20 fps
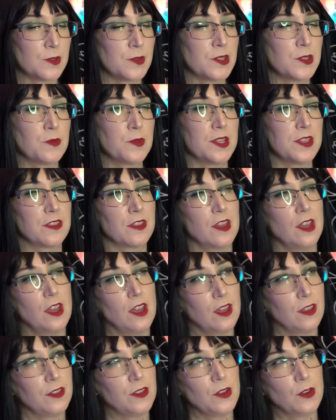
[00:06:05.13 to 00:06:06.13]
was with
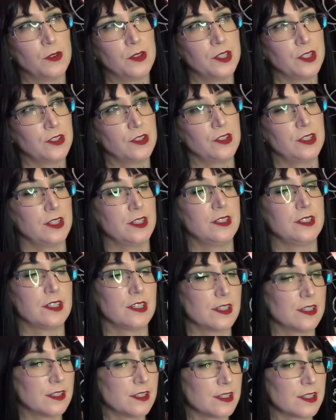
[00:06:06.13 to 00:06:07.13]
The Only Good
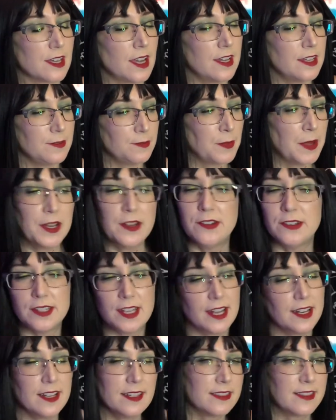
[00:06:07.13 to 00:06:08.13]
Indians. I
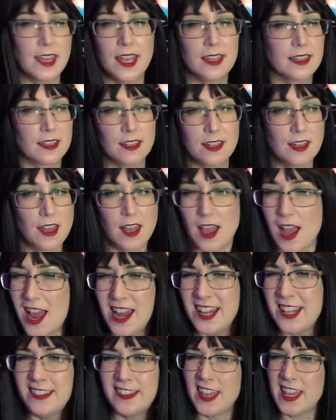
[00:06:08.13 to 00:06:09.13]

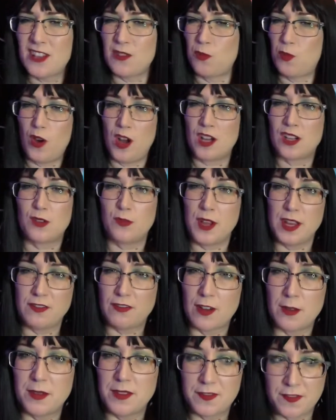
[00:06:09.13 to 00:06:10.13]
didn't walk away
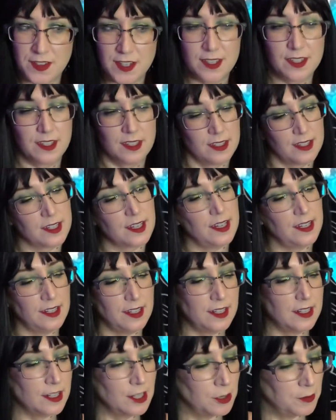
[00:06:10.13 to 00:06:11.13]
from it feeling like I
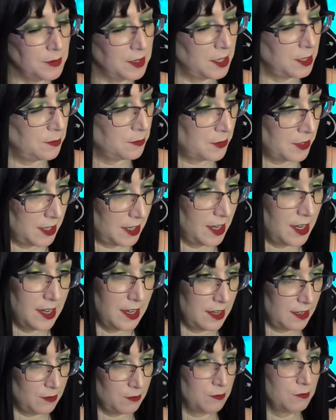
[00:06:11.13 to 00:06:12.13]
needed a minute, but
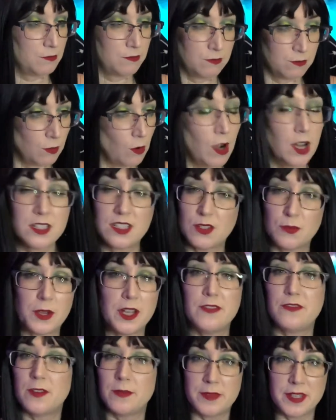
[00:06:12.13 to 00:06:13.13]
I walked
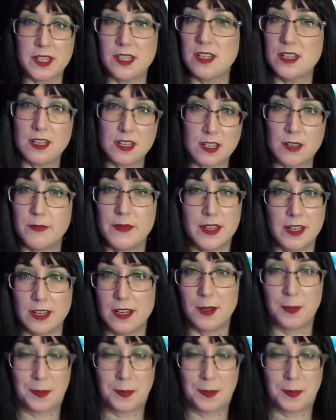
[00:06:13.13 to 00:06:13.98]
away from it needing a minute